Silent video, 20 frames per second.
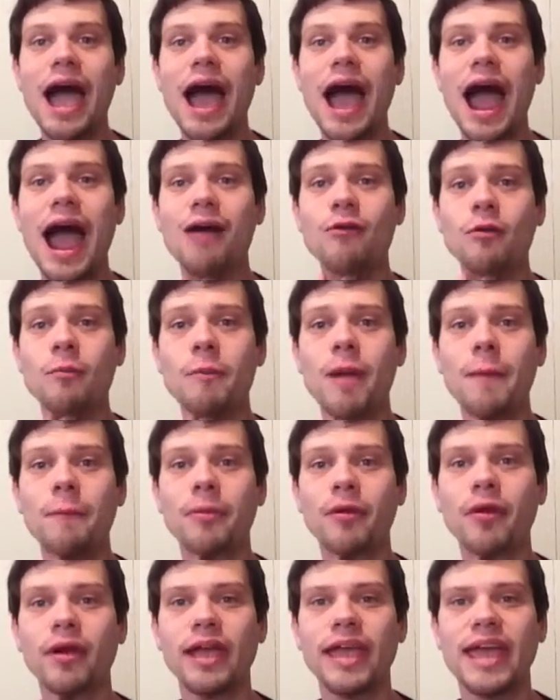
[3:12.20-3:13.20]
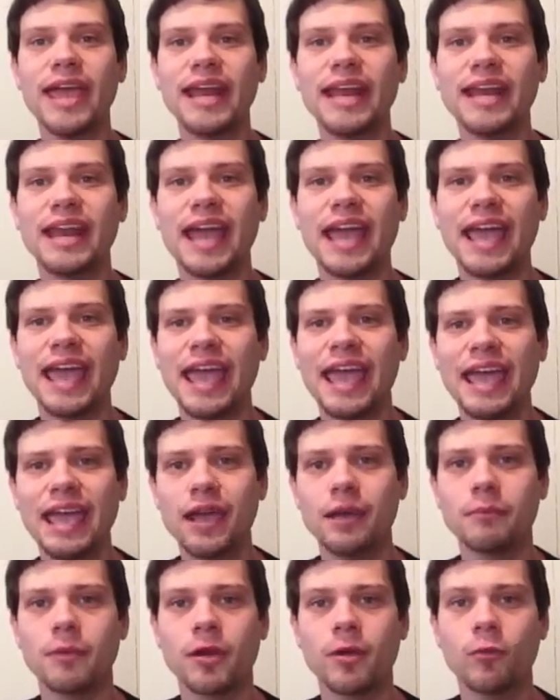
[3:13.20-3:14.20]
I remember hitting a
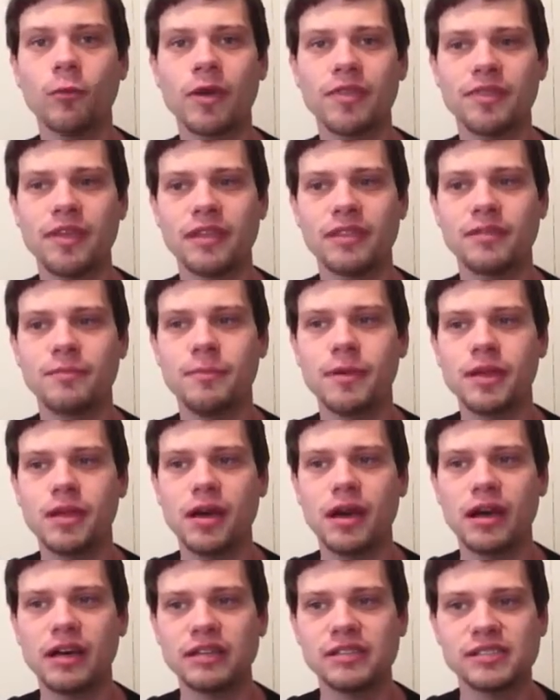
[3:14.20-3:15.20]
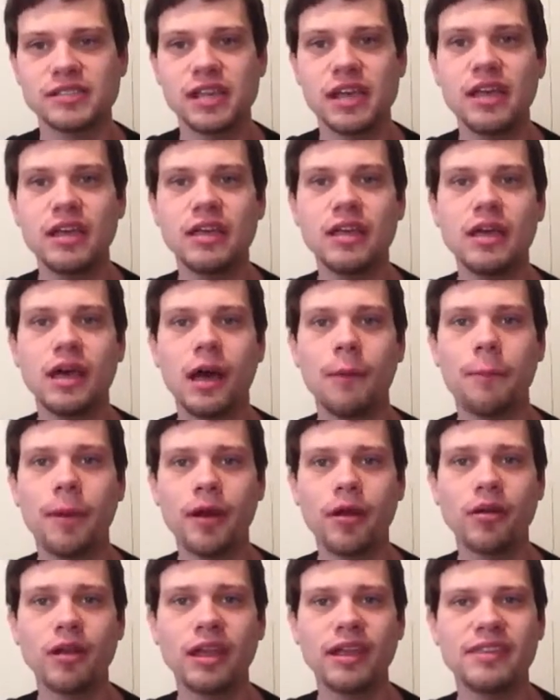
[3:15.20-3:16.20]
hammer with it because
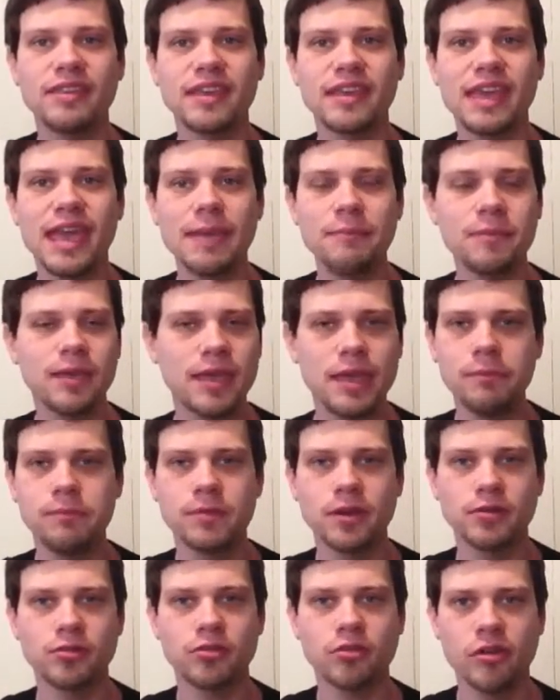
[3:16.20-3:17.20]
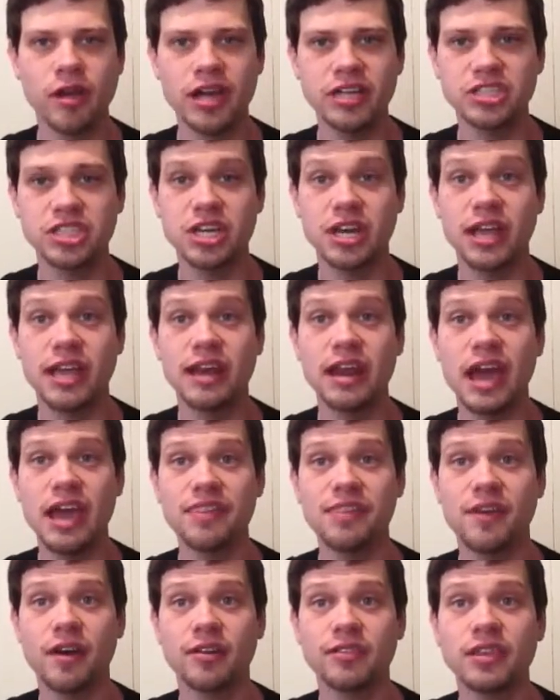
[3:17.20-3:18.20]
apparently the game keeps on crashing, and I
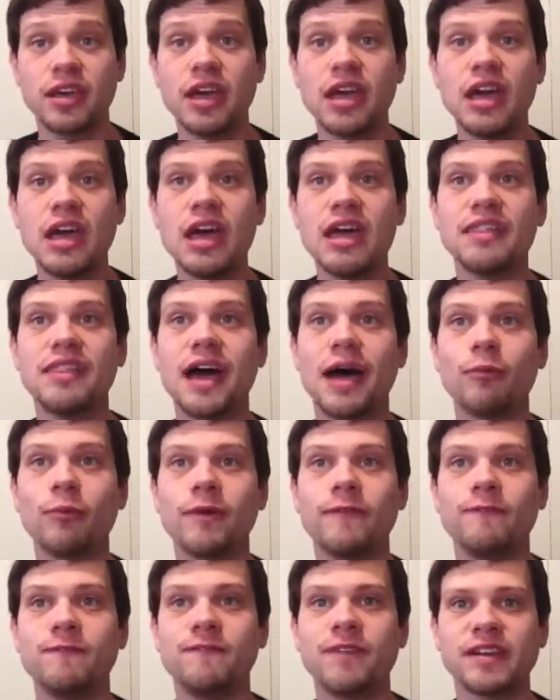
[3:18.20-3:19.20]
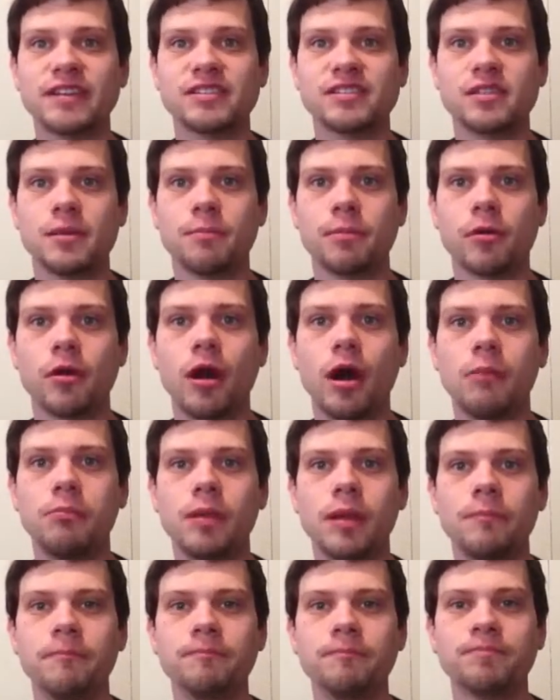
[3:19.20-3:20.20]
thought that would fix the
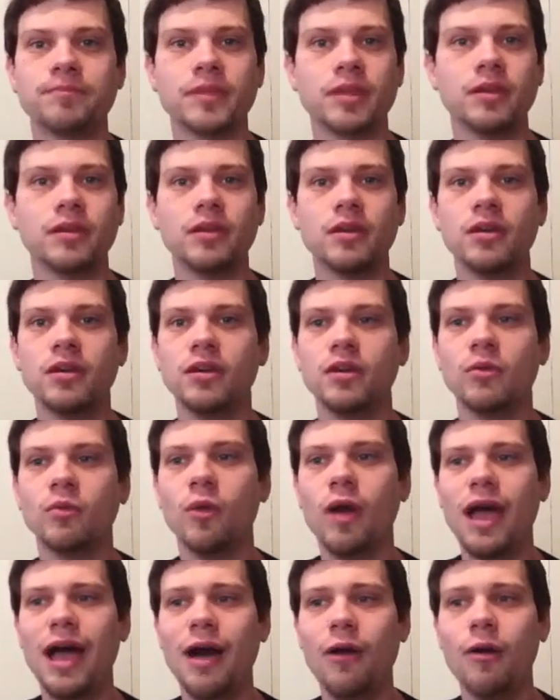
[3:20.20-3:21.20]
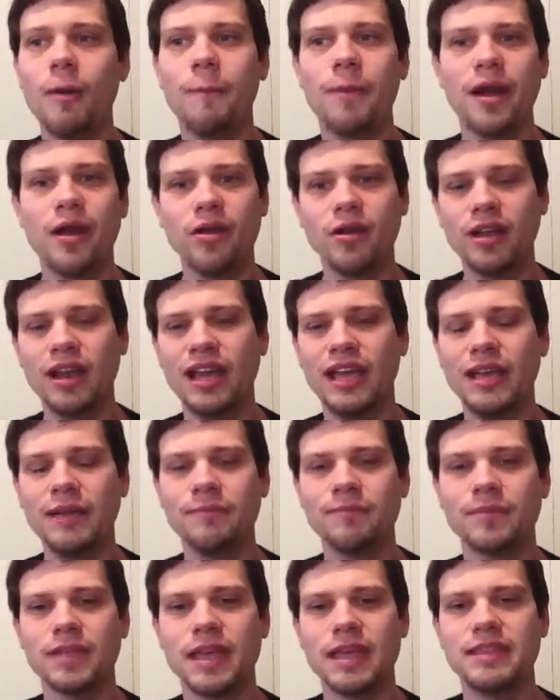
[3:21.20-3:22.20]
problem. Well, apparently
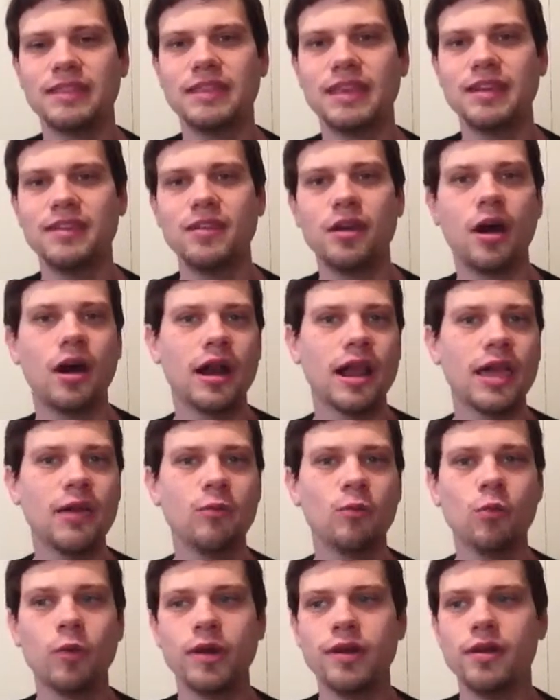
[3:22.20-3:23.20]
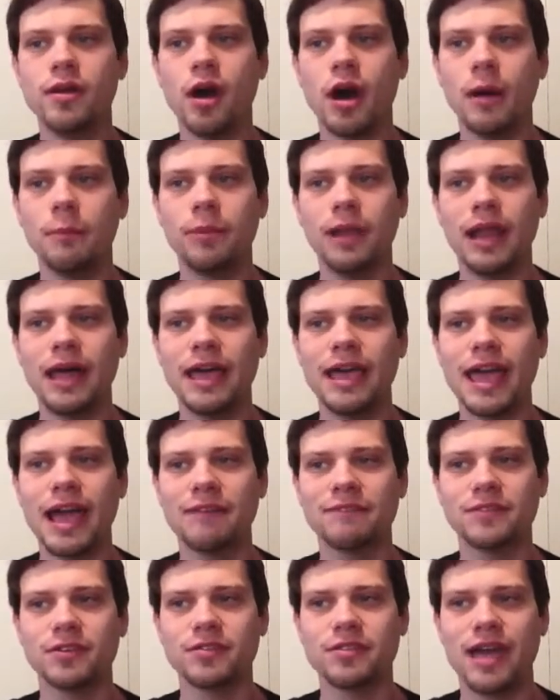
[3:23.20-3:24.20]
it did not. It would not play
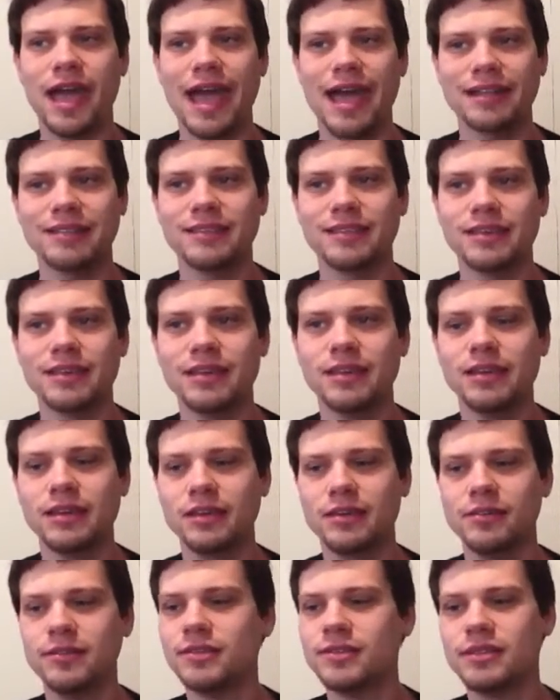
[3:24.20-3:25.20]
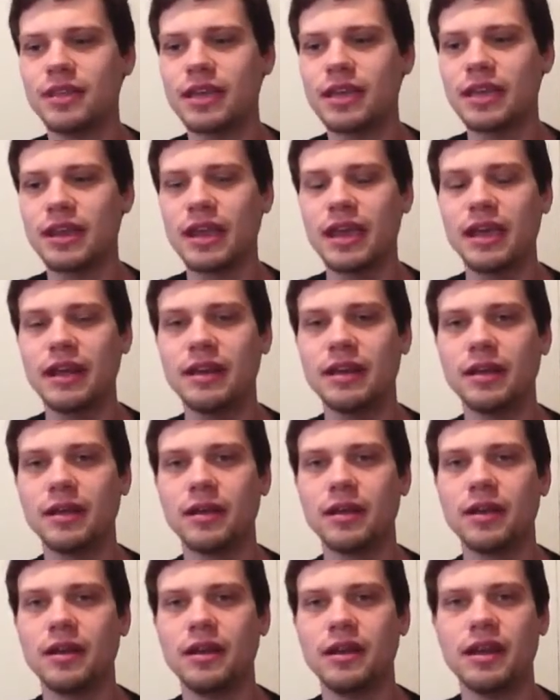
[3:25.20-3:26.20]
after that. You stick it in,
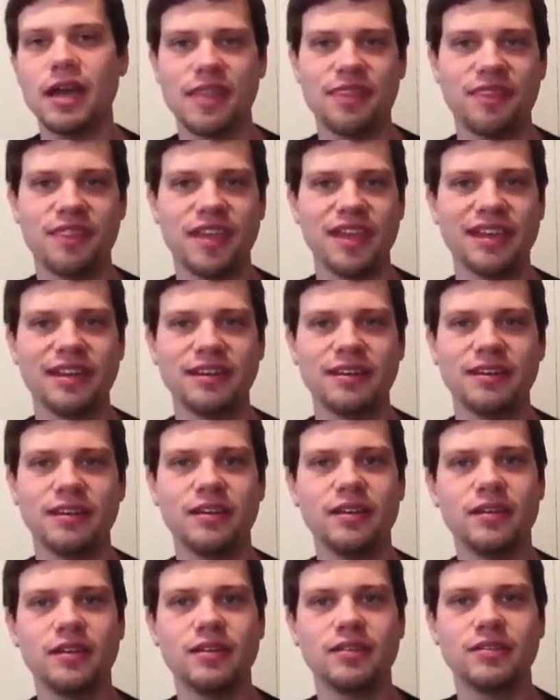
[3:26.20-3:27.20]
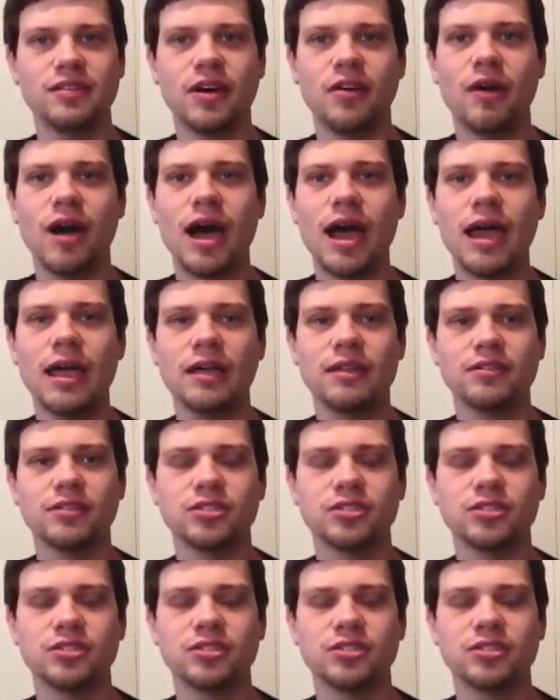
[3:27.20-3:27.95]
nothing. So I